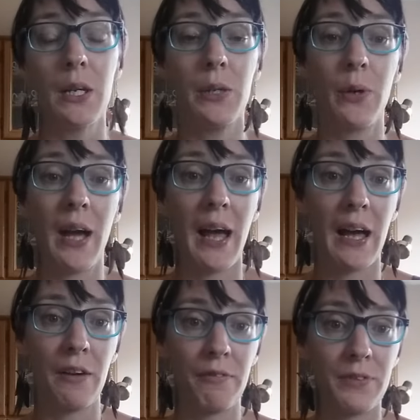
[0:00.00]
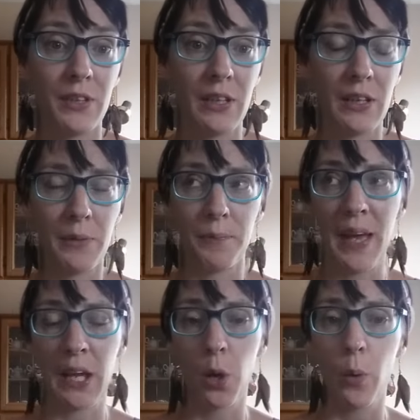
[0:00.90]
you have the
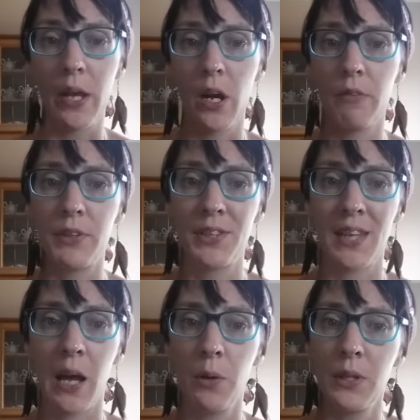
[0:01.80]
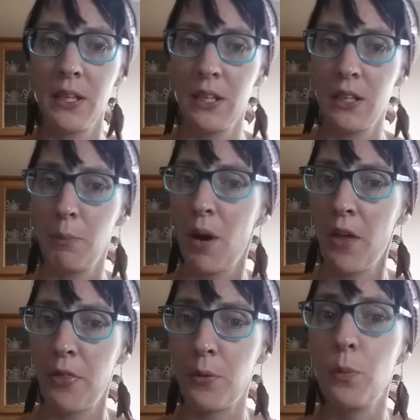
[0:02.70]
echoing of the sound in the
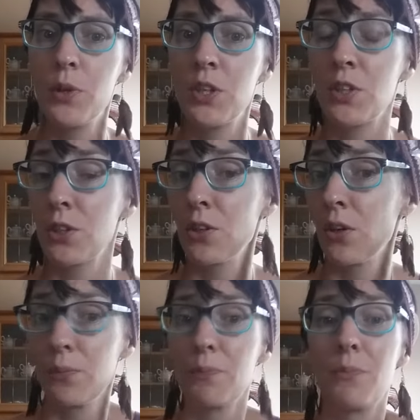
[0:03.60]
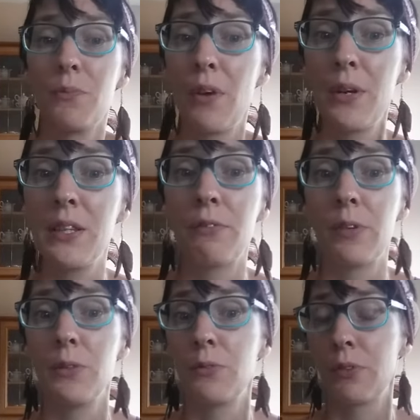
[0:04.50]
bathroom, which is very
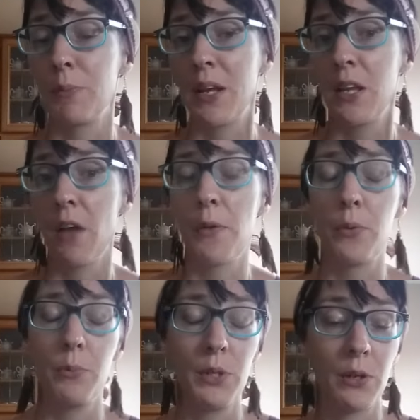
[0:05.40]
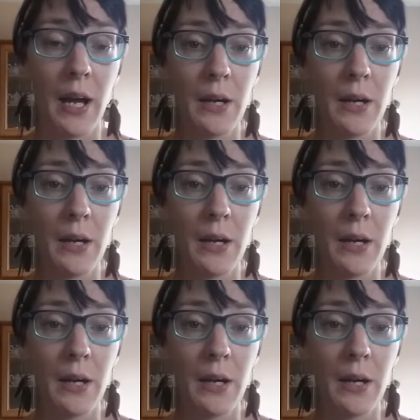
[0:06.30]
different from any other room in your